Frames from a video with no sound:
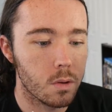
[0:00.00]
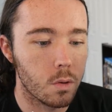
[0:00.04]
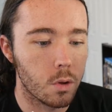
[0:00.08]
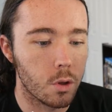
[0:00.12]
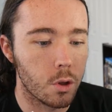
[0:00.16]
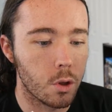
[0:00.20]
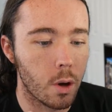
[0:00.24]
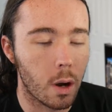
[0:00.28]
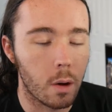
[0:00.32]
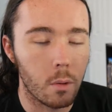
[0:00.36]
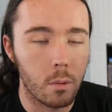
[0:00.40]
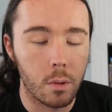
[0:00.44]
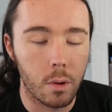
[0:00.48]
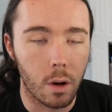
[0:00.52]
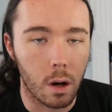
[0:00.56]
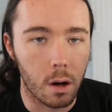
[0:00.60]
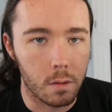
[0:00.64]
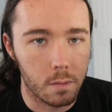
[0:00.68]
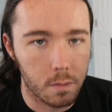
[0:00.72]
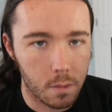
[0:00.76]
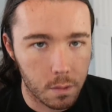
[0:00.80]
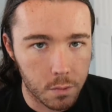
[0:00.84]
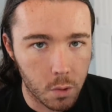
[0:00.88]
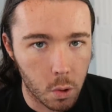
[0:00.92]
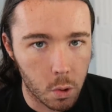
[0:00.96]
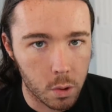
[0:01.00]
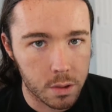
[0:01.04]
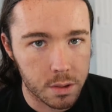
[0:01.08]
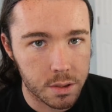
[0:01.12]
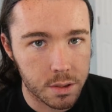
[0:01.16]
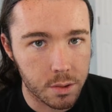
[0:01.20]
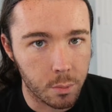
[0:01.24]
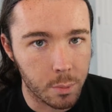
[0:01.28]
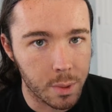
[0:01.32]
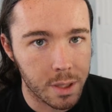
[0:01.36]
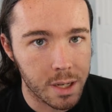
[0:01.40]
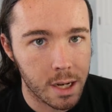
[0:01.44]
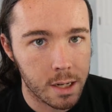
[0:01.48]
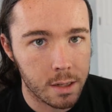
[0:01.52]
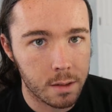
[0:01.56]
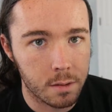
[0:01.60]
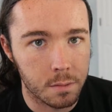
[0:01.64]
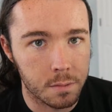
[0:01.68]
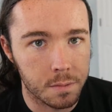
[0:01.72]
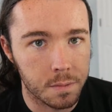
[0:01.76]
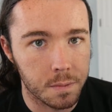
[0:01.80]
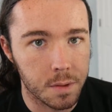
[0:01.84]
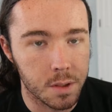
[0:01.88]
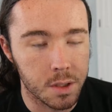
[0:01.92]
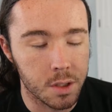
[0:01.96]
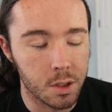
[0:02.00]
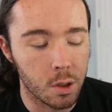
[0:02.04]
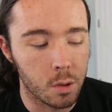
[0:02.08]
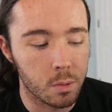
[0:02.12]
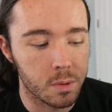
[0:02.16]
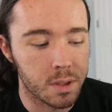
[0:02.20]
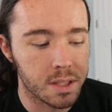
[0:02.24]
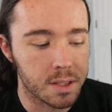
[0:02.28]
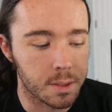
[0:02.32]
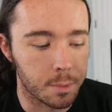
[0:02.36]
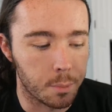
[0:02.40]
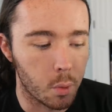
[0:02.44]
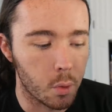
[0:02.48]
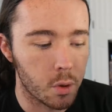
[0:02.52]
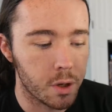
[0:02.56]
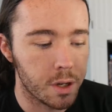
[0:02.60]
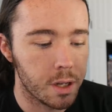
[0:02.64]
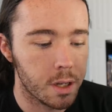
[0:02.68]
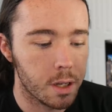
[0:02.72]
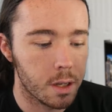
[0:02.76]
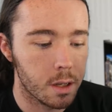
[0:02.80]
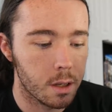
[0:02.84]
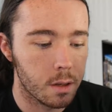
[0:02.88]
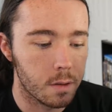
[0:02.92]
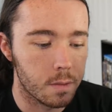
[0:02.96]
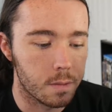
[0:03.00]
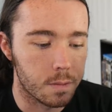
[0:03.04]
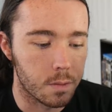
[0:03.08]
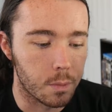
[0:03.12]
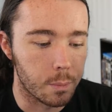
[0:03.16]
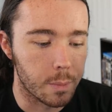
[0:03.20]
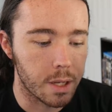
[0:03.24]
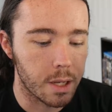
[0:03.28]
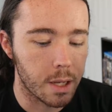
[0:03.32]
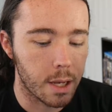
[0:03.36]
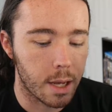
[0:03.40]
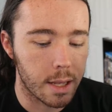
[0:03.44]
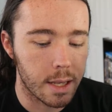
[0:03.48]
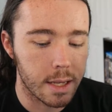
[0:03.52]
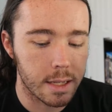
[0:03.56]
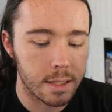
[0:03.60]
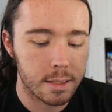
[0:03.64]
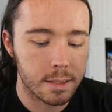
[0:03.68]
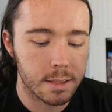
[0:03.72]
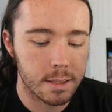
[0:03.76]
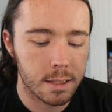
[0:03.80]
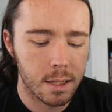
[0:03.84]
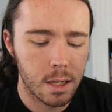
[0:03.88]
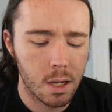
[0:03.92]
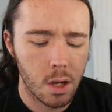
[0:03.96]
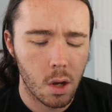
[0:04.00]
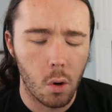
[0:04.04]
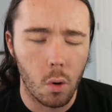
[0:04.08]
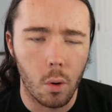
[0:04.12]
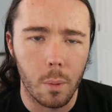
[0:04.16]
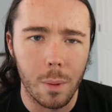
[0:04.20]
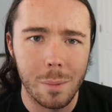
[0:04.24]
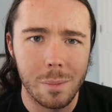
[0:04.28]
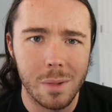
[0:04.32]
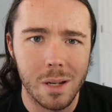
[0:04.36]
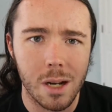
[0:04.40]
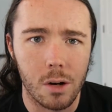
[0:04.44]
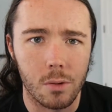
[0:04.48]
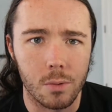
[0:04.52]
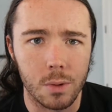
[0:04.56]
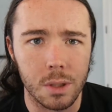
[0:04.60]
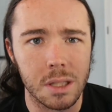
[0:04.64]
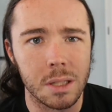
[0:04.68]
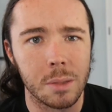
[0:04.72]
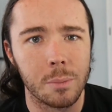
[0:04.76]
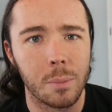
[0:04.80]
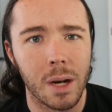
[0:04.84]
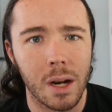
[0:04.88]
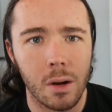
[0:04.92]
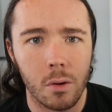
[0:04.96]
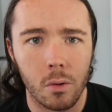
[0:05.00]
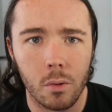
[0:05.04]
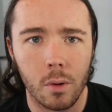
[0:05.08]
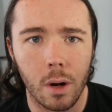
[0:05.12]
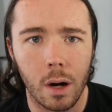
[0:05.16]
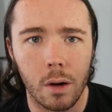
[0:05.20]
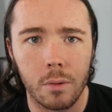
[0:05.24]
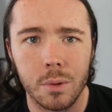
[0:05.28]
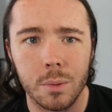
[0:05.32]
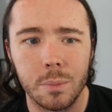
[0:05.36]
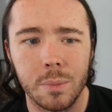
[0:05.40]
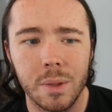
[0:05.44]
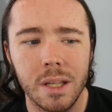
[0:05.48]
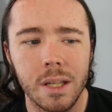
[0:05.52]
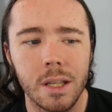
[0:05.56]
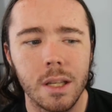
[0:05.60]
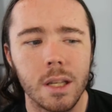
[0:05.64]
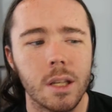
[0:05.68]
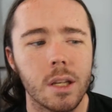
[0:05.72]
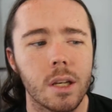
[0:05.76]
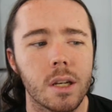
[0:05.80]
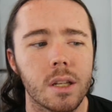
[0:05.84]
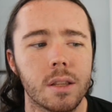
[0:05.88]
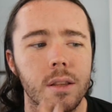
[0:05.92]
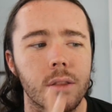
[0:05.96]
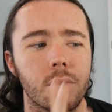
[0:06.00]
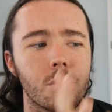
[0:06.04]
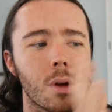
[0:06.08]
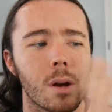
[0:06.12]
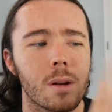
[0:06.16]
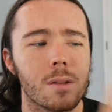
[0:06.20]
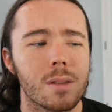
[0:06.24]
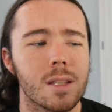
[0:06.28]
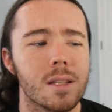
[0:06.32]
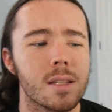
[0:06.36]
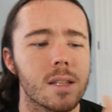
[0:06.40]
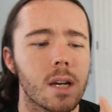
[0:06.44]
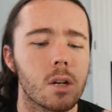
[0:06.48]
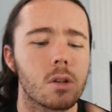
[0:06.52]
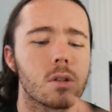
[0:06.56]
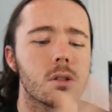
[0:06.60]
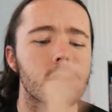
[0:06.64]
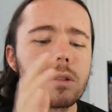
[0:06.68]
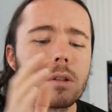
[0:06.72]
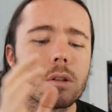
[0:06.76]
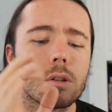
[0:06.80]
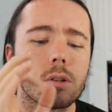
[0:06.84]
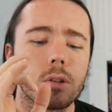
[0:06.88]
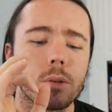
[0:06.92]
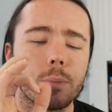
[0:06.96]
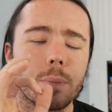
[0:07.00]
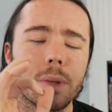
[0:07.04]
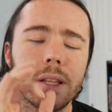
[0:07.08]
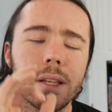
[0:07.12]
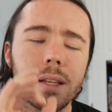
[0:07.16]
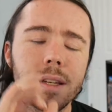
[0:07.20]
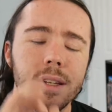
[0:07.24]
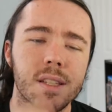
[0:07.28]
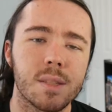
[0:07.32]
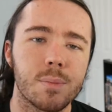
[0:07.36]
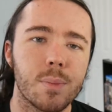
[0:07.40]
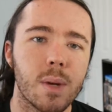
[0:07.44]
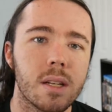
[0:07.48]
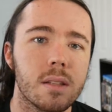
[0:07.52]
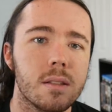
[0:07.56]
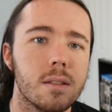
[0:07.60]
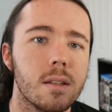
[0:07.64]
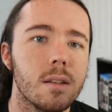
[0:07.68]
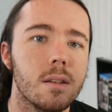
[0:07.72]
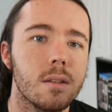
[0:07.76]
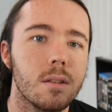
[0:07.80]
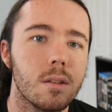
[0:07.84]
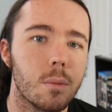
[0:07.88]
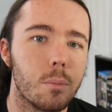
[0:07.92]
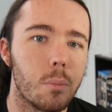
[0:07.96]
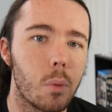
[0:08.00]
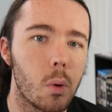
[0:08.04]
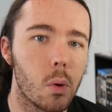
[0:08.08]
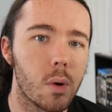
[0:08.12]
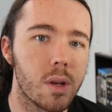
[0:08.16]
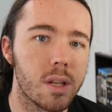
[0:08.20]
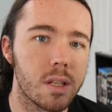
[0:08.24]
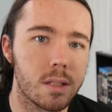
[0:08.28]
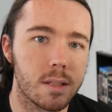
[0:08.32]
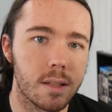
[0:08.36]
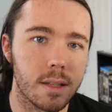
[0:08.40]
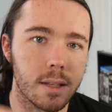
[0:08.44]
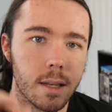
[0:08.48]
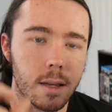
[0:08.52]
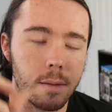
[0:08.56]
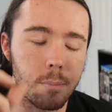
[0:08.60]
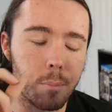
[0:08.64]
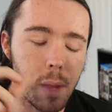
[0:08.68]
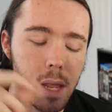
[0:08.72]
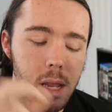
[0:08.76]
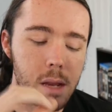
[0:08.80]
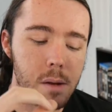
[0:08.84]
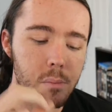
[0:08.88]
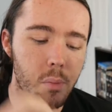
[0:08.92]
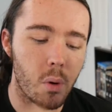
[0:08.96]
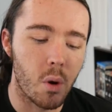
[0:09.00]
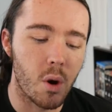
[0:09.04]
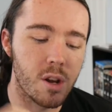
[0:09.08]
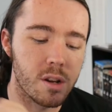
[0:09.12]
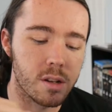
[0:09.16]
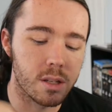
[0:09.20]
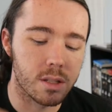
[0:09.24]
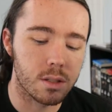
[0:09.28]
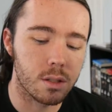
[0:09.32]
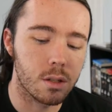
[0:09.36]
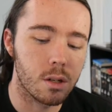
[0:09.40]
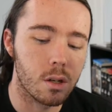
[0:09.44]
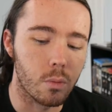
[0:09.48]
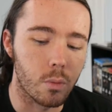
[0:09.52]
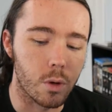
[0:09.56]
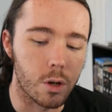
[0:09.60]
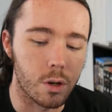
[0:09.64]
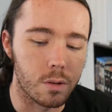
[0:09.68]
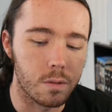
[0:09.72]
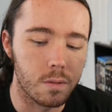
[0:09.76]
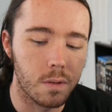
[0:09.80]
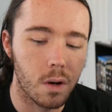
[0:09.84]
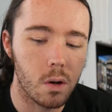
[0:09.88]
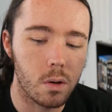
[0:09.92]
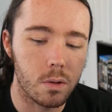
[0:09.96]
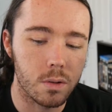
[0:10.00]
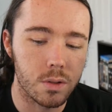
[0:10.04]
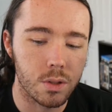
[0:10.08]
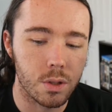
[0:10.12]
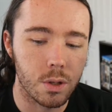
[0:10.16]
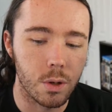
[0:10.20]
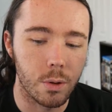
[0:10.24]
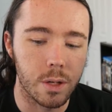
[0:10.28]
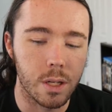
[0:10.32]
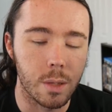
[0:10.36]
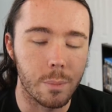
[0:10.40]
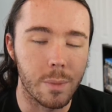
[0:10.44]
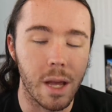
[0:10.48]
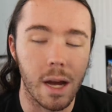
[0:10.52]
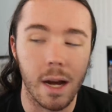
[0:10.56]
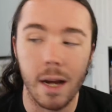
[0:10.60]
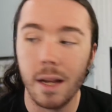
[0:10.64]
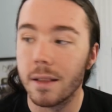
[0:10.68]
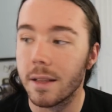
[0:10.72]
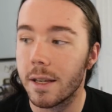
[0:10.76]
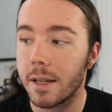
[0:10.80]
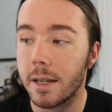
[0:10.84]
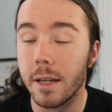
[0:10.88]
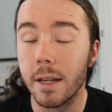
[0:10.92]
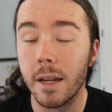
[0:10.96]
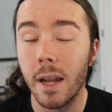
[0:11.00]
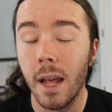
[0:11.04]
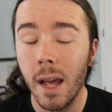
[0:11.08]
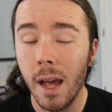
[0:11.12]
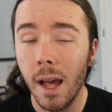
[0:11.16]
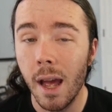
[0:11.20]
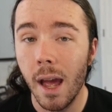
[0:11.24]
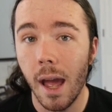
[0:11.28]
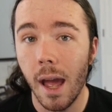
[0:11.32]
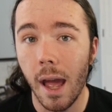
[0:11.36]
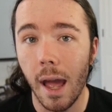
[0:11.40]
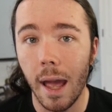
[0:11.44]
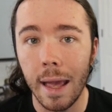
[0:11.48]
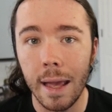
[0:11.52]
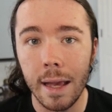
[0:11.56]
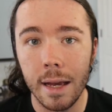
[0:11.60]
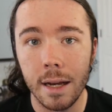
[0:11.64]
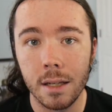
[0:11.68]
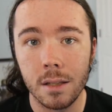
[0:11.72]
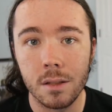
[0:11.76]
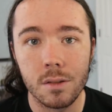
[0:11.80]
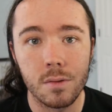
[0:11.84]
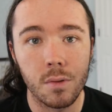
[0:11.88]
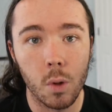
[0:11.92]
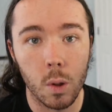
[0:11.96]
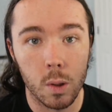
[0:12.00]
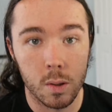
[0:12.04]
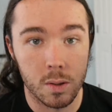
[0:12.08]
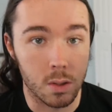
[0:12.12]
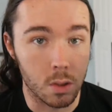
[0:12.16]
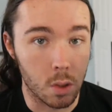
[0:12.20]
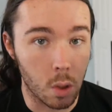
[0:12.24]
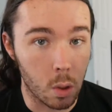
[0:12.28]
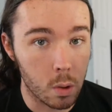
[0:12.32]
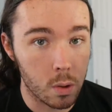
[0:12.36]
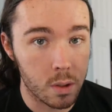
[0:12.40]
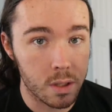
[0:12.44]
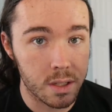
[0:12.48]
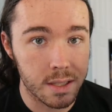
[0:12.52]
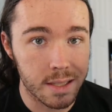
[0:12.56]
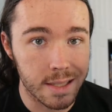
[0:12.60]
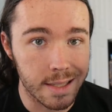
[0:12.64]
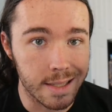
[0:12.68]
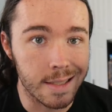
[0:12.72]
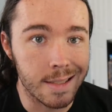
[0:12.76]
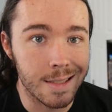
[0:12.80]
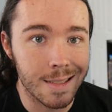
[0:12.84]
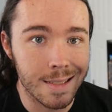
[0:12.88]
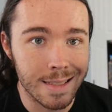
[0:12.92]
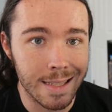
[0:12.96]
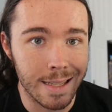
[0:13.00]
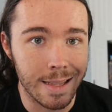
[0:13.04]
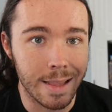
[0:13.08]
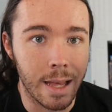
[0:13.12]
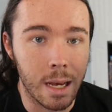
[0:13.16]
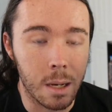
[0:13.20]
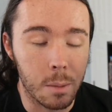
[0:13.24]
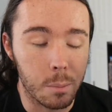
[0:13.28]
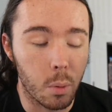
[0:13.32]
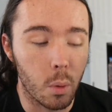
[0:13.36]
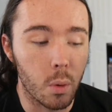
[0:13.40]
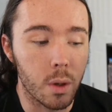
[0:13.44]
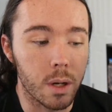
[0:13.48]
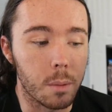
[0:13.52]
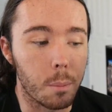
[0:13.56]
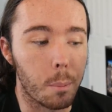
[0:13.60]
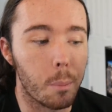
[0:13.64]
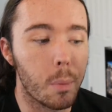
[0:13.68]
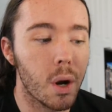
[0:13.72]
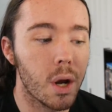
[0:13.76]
You know, of course, it would be kind of, you know, disappointing for me, I guess, or maybe not really, but I would be, throughout the entire song, you'd be, like, expecting the point, like, a main point in a song where her vocals are going to be highlighted, and, of course, the chorus is that point.